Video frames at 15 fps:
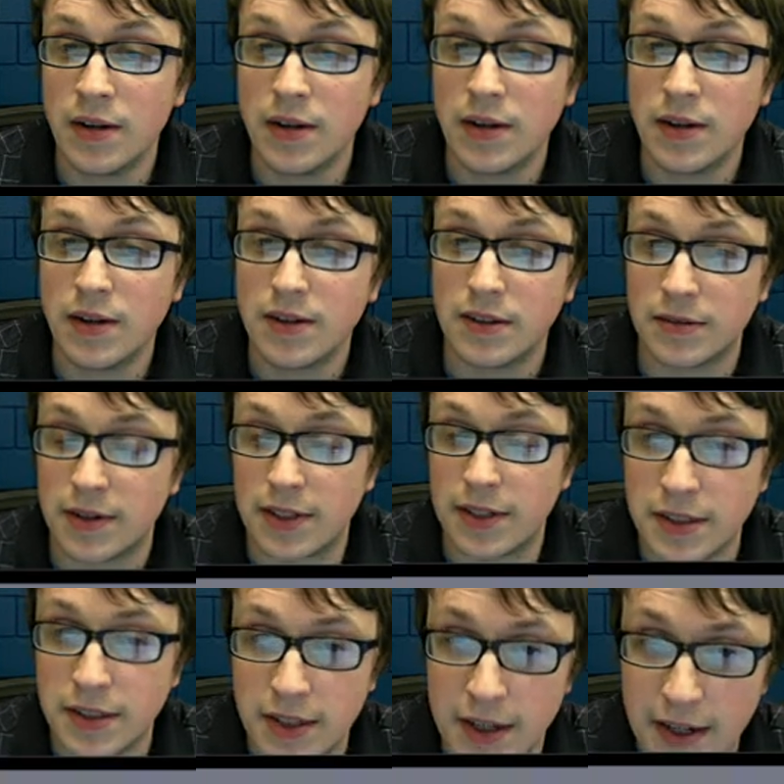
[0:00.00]
These are the
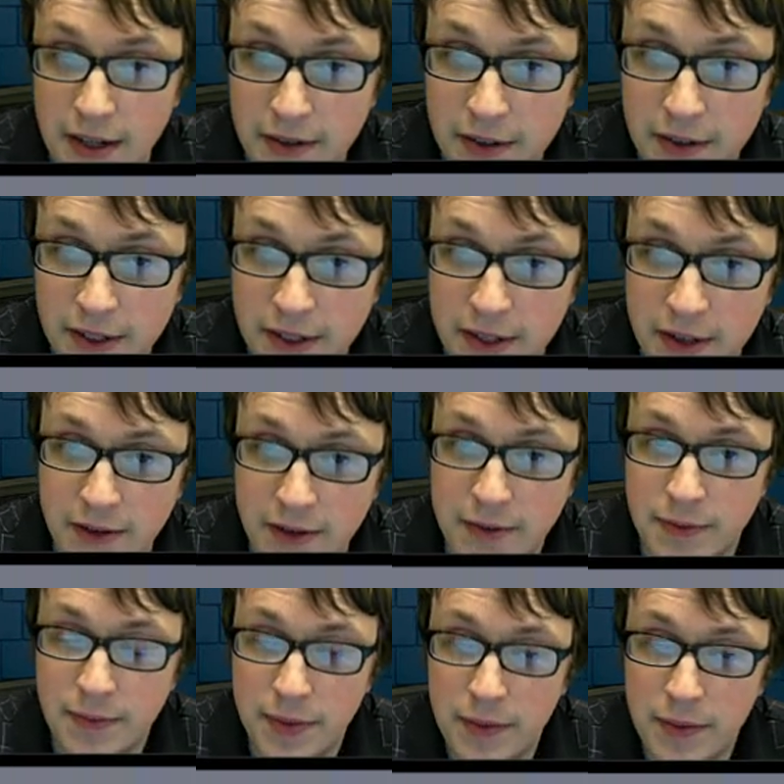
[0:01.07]
ranges I have right
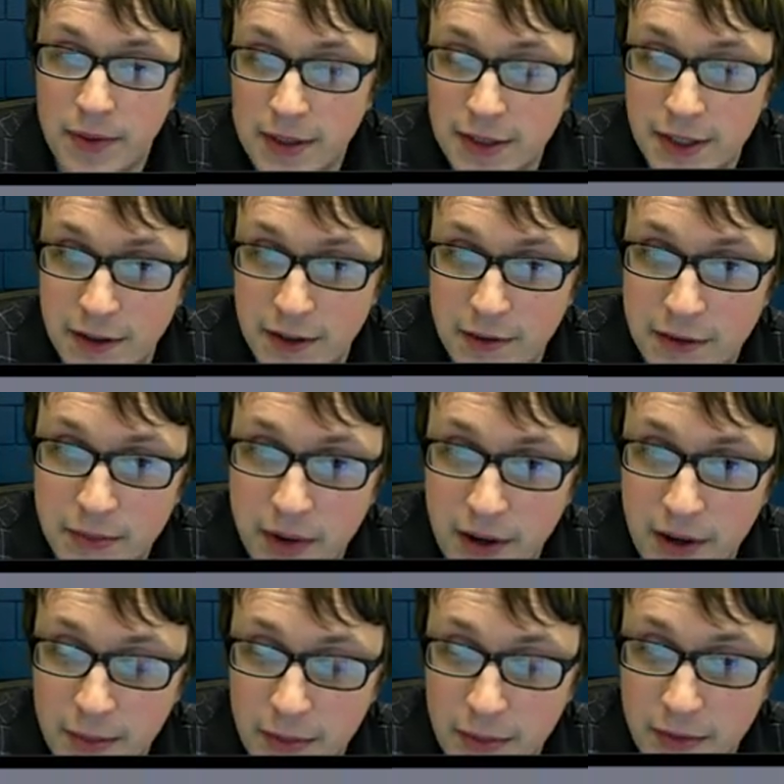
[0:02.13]
now. Might want to check with
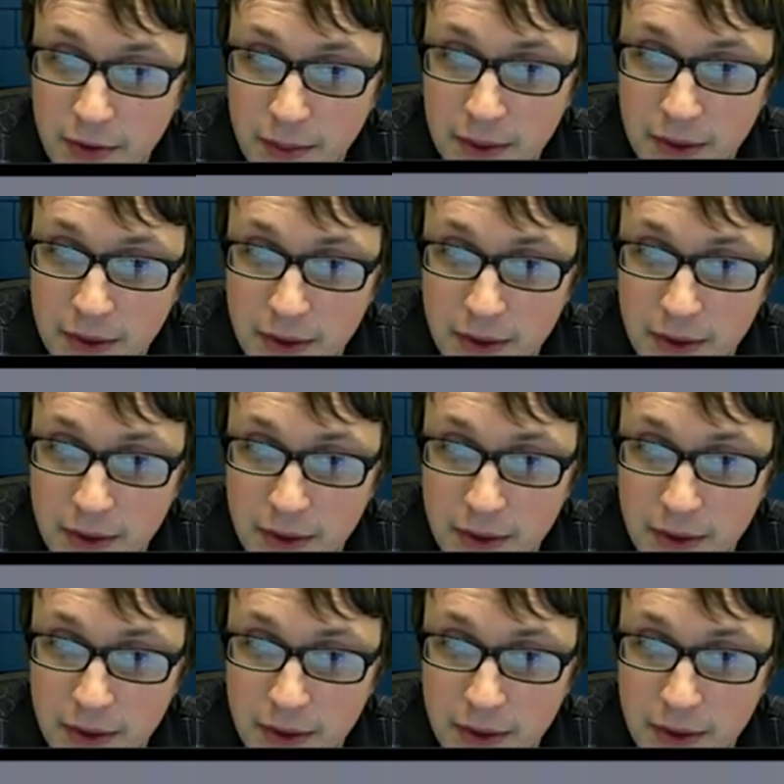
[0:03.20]
Mark before we go